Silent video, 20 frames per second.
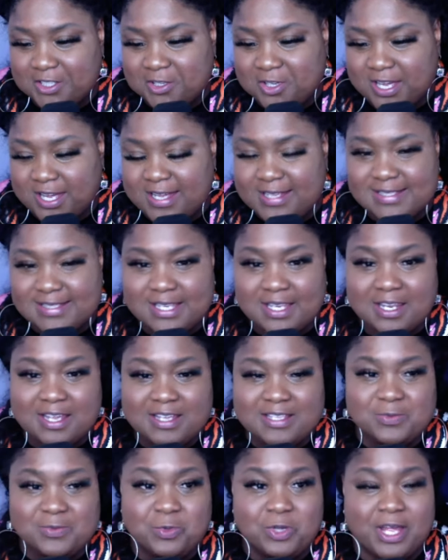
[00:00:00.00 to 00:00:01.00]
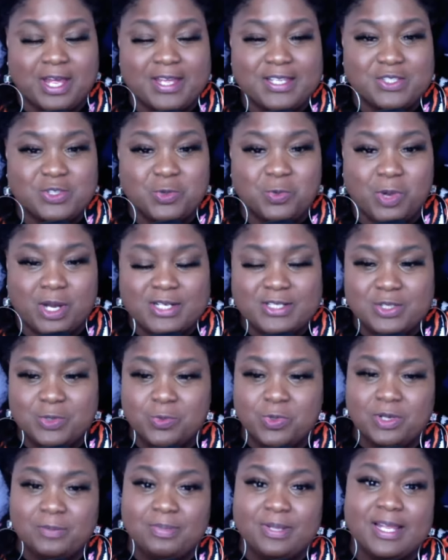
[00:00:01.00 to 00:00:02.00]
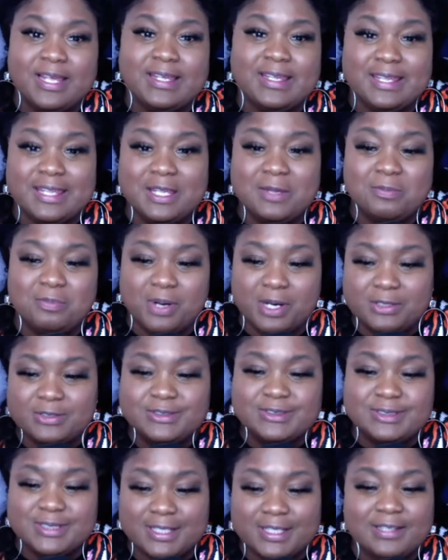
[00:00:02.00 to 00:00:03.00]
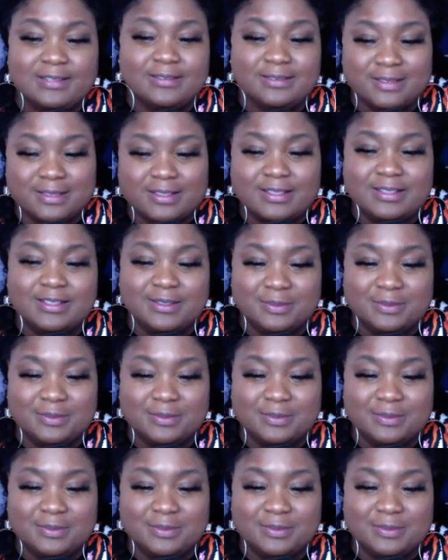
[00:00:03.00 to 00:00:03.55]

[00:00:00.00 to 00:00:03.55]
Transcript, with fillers: you guys and as as you watch the replay keep posting